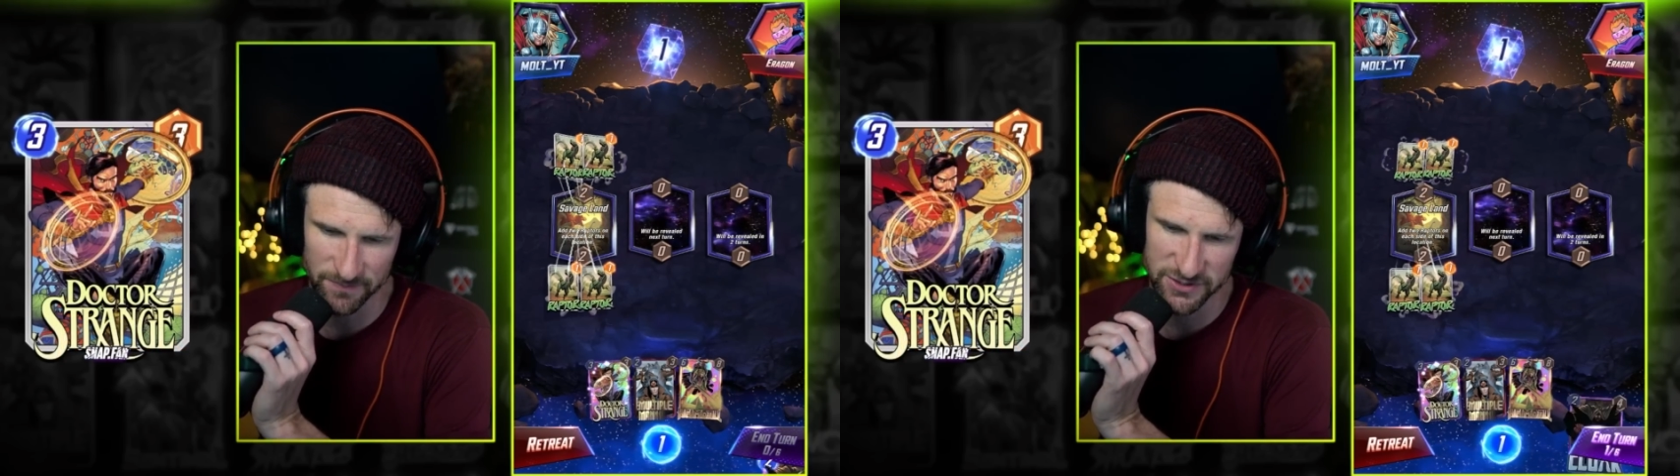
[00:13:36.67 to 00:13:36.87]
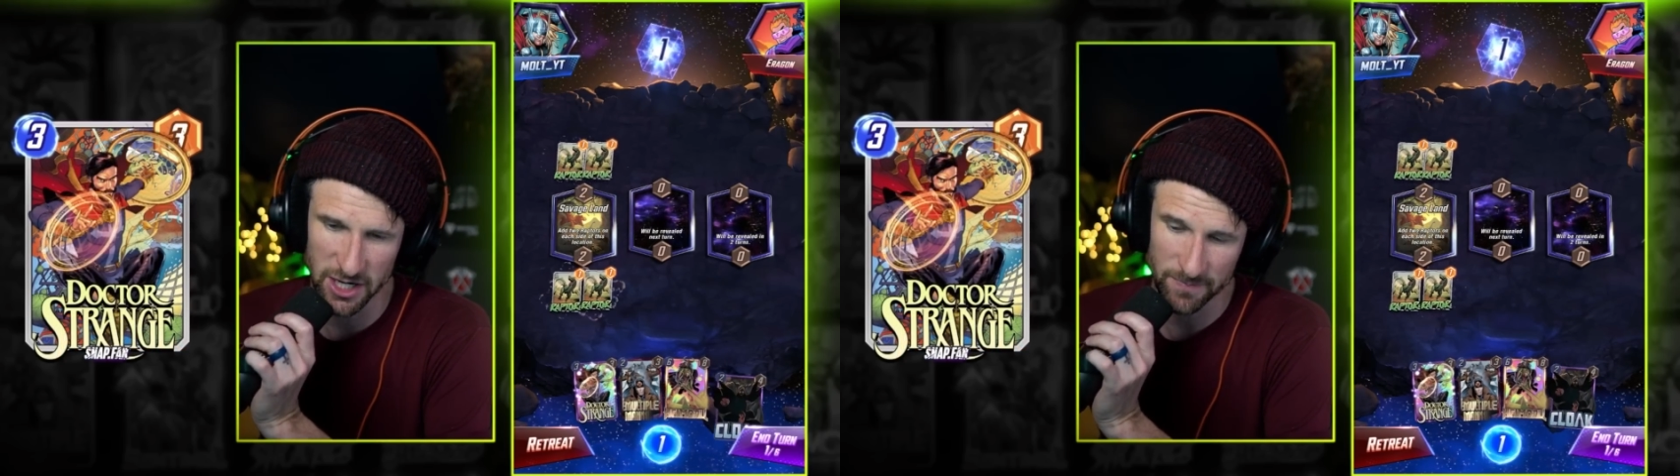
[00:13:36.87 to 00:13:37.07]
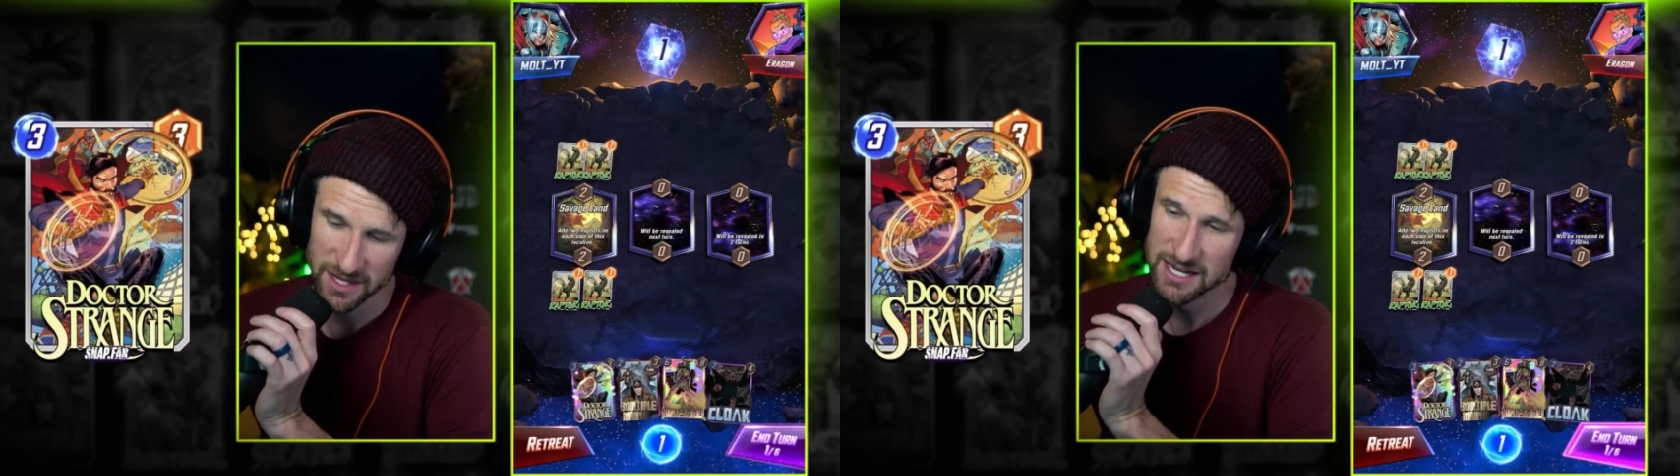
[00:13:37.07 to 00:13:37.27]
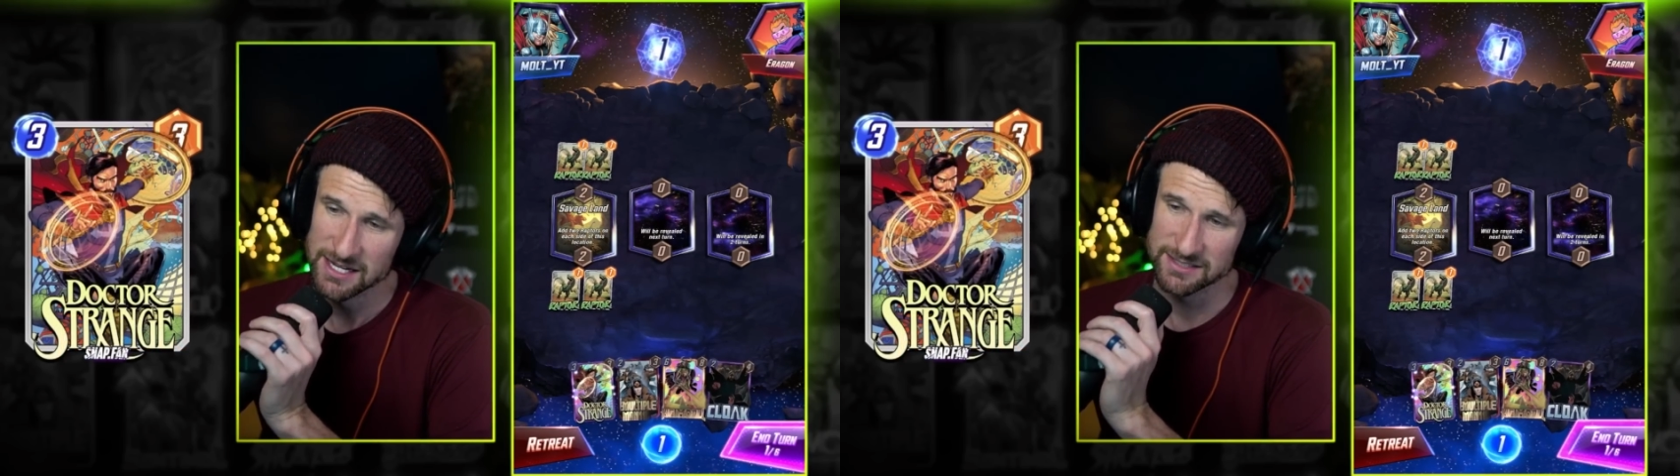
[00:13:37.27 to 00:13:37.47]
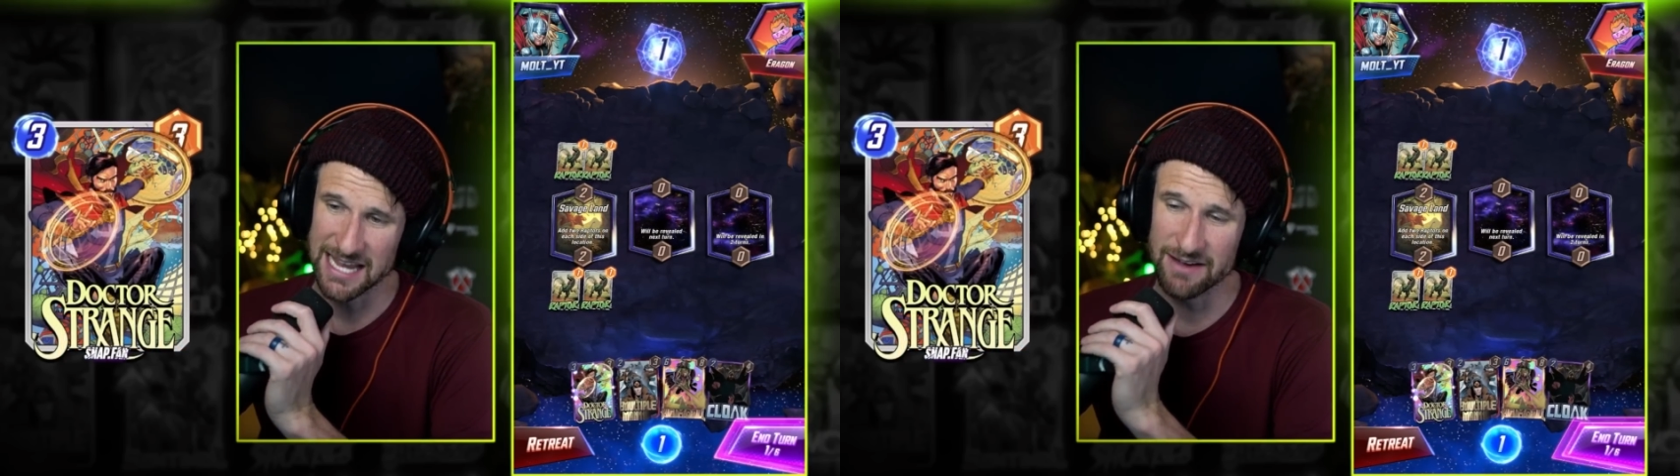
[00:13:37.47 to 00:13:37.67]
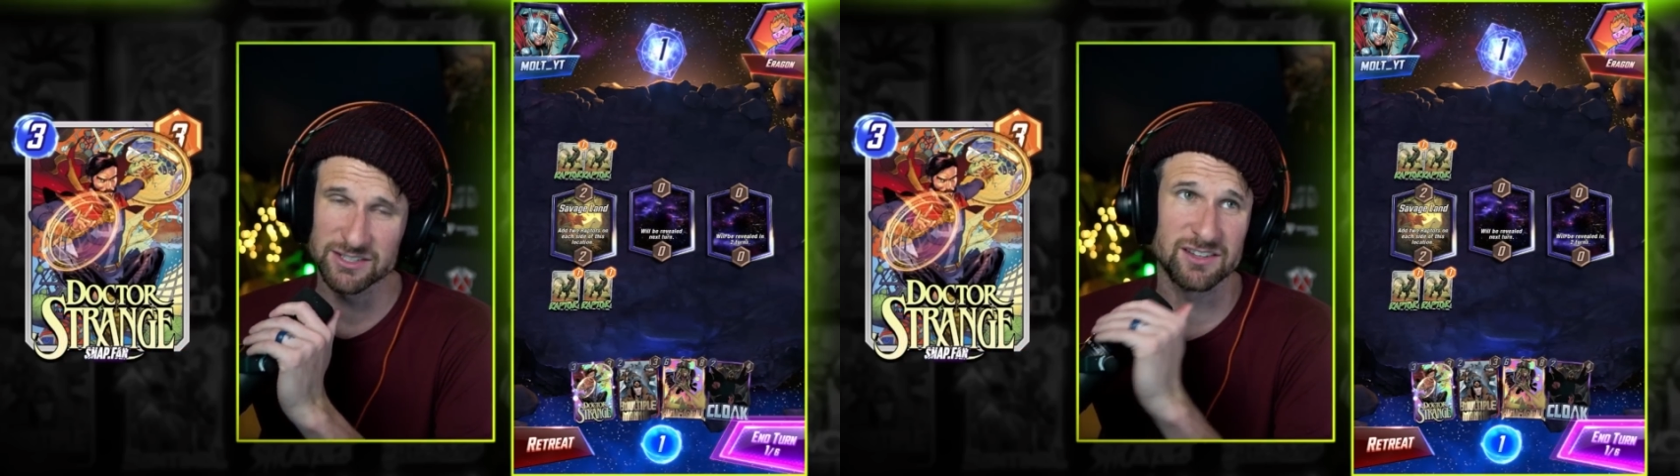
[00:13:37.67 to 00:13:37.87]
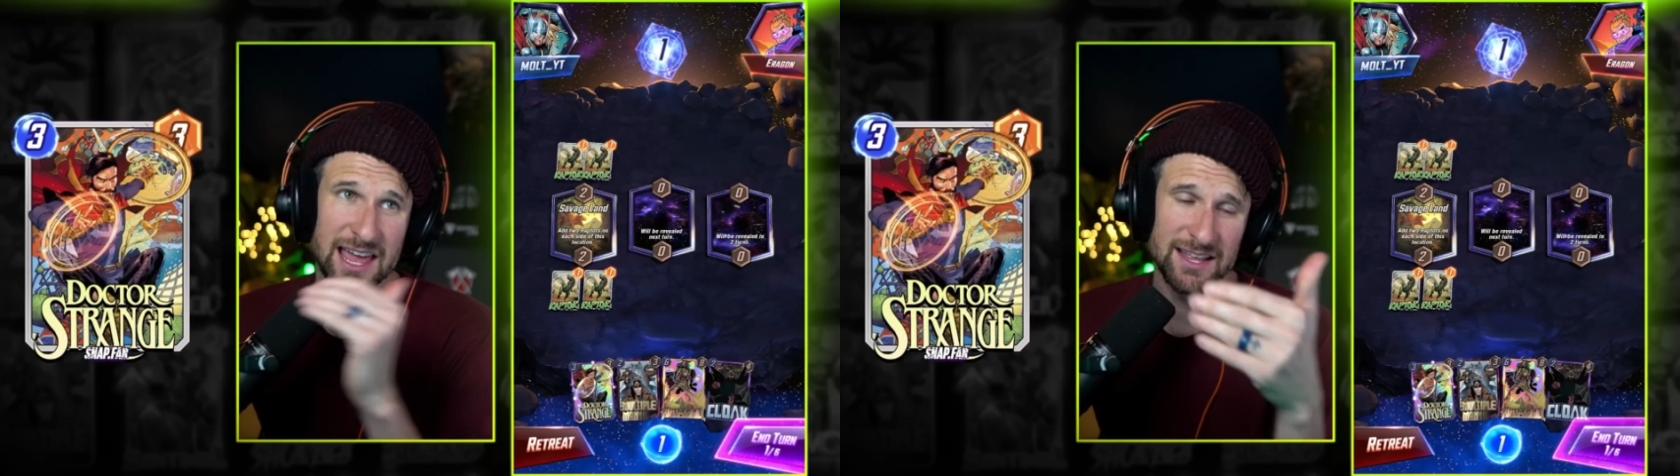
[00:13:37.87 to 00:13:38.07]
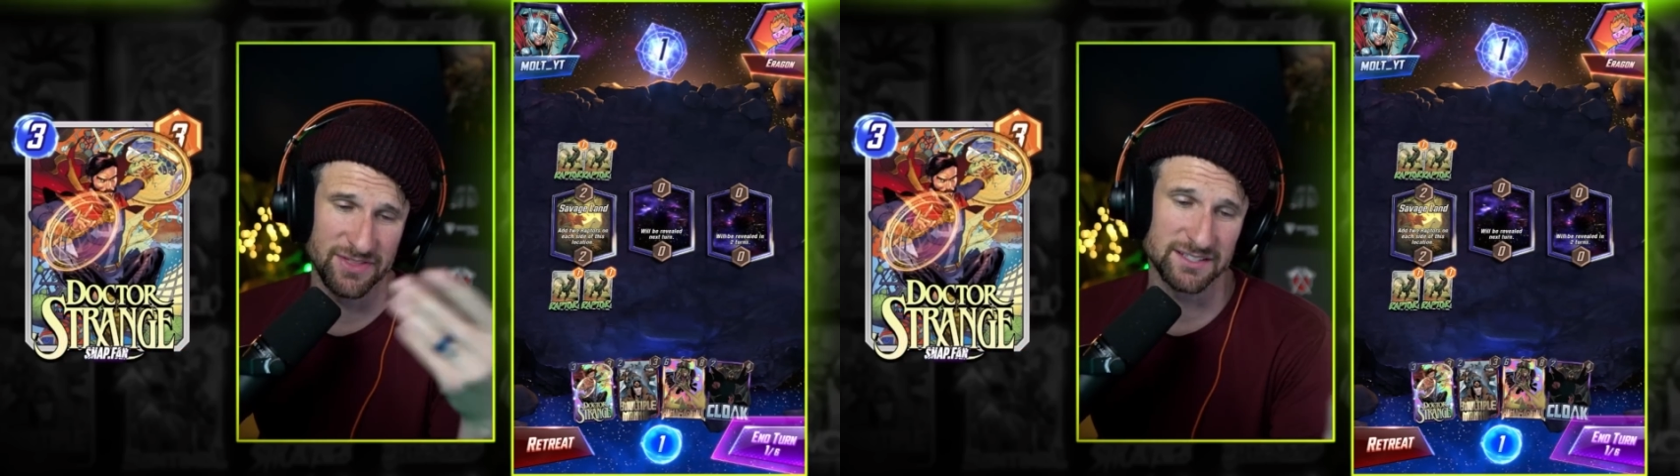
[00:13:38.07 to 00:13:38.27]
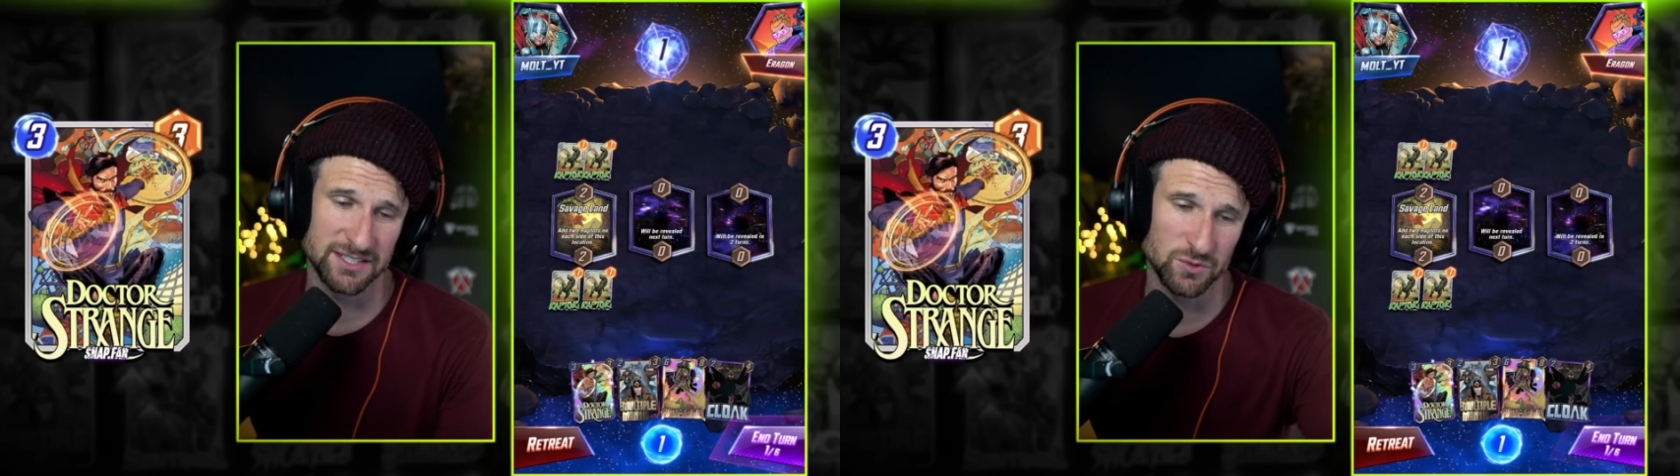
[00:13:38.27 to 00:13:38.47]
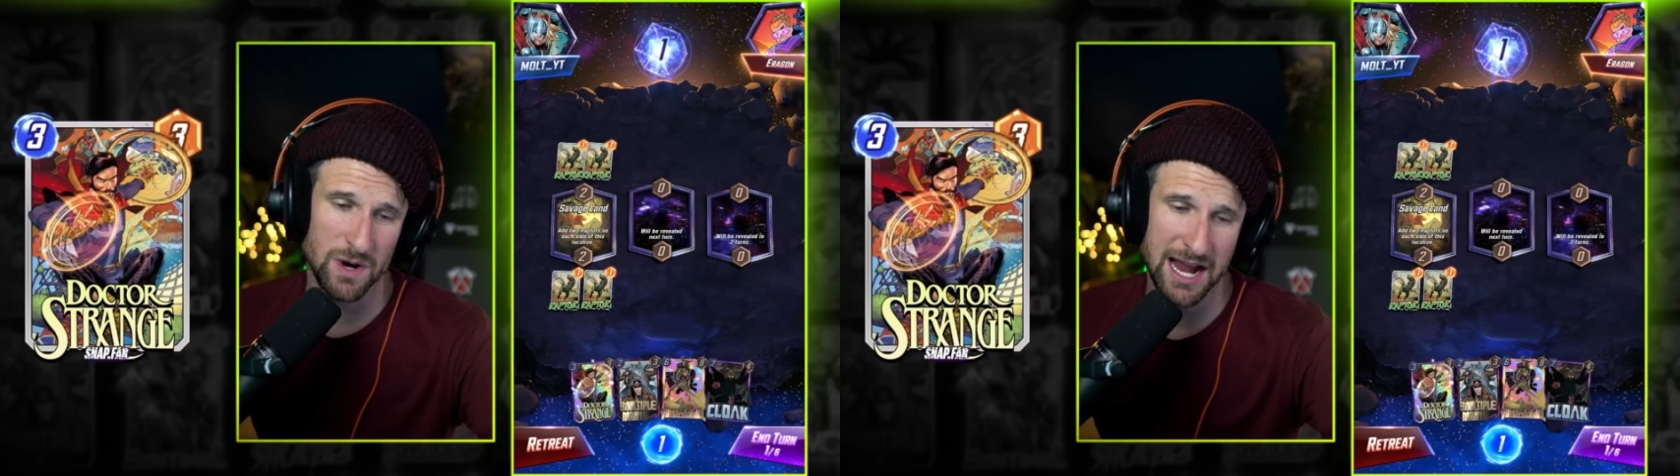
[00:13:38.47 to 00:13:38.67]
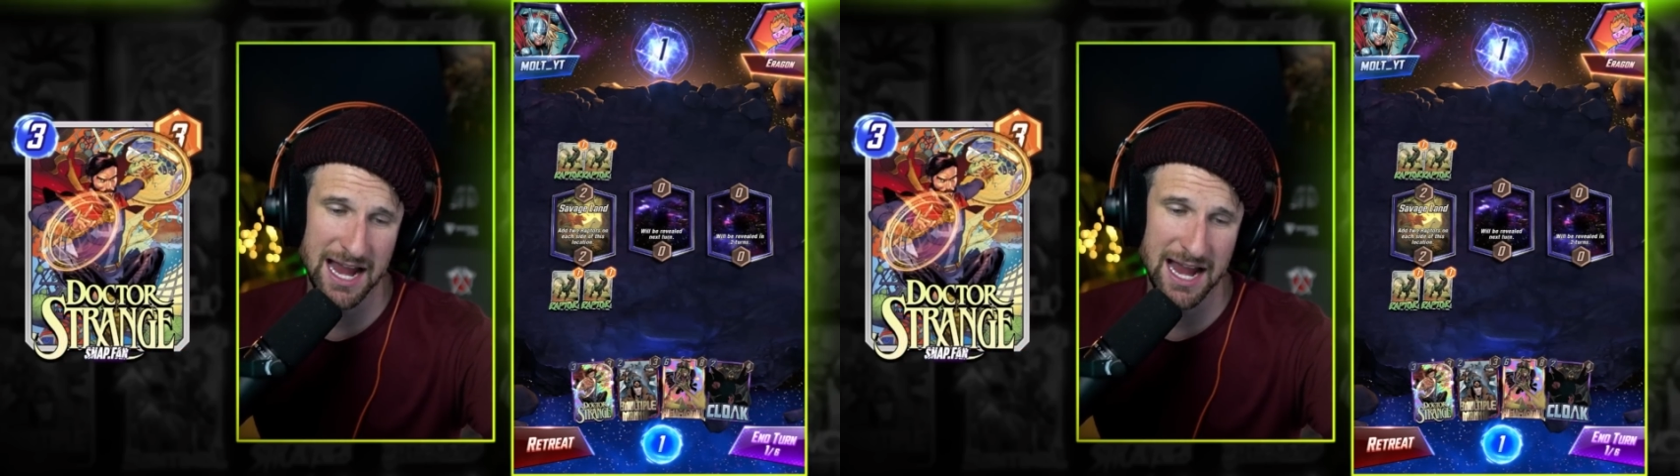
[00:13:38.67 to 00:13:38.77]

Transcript: So, Savage Land, this is why I